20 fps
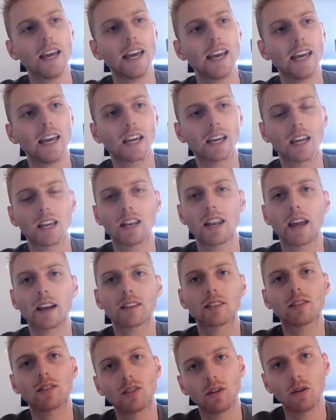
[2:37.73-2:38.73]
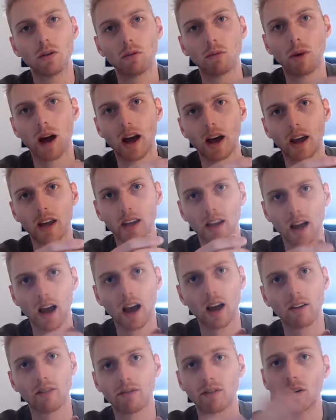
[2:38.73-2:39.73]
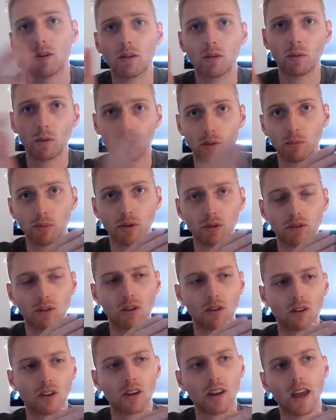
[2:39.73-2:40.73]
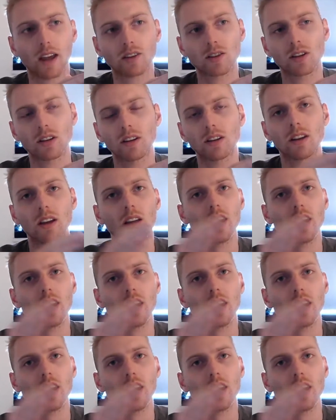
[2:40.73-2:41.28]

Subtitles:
It connects to my iPhone with a Bluetooth connection,